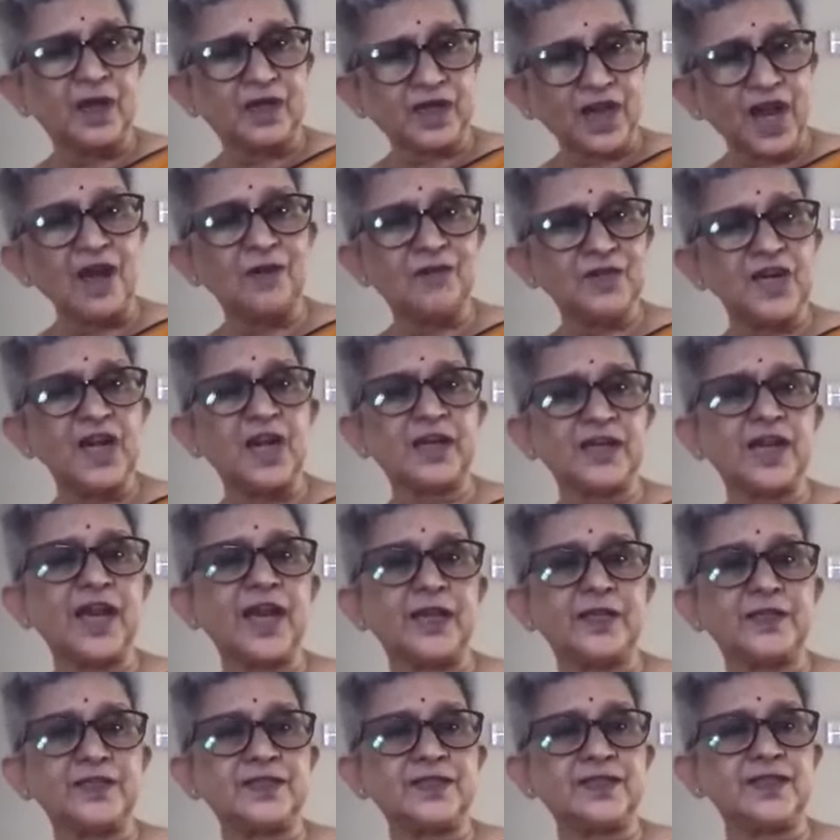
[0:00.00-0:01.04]
Ravana
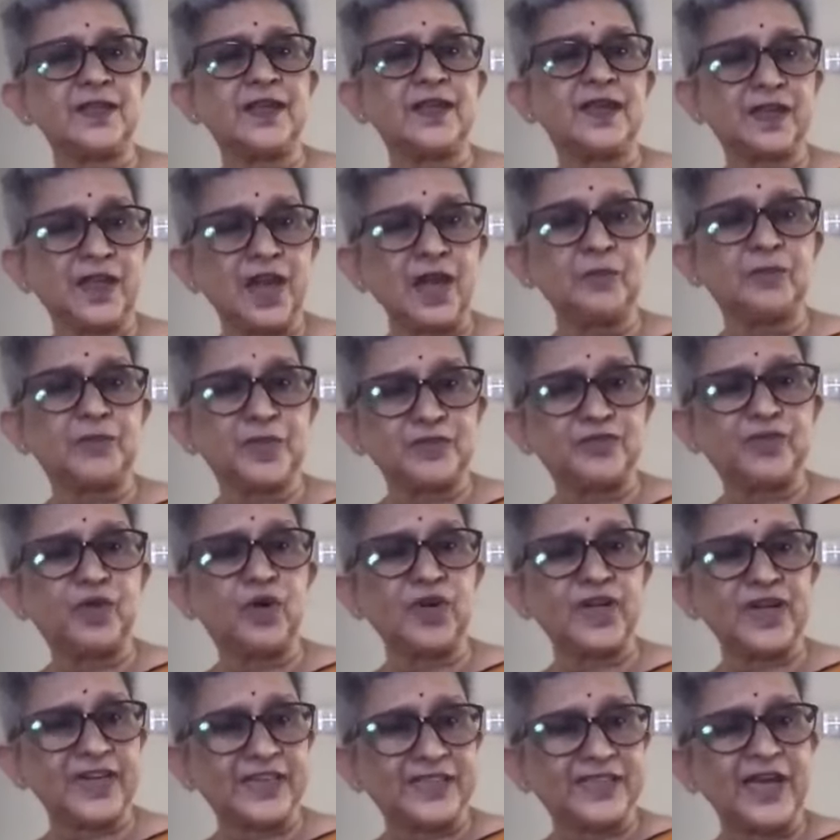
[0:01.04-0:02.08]
dies.
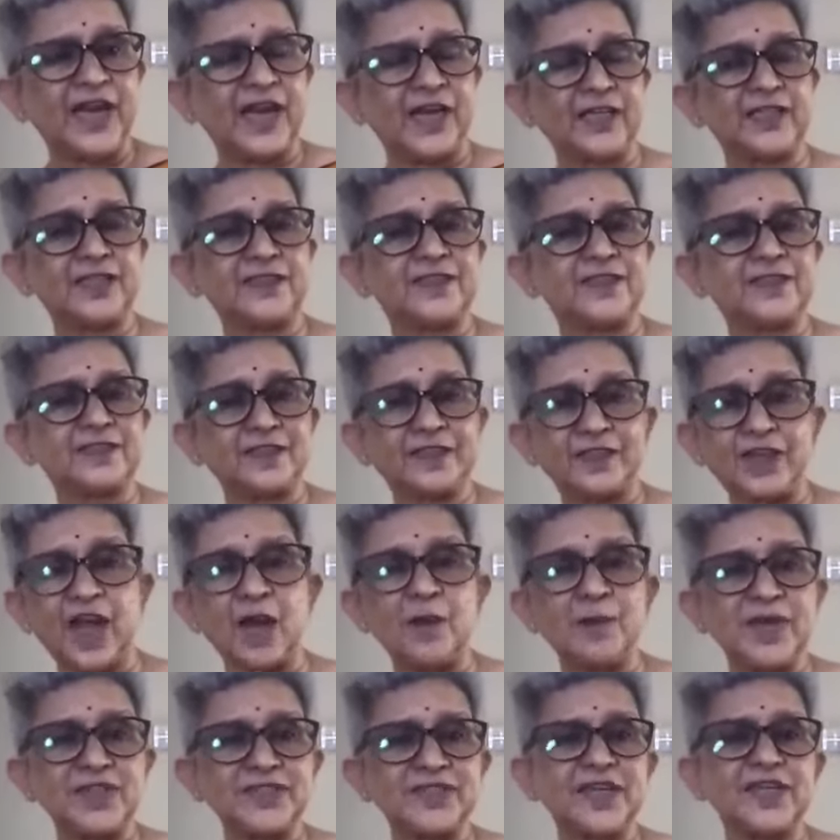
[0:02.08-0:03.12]
Before he dies,
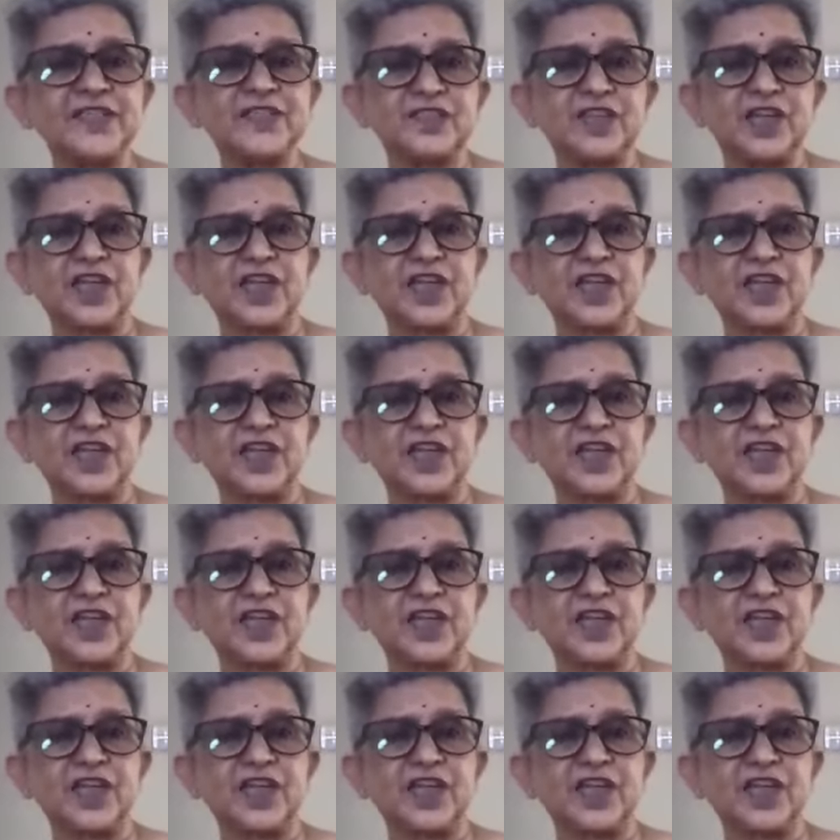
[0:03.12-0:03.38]
Rama sends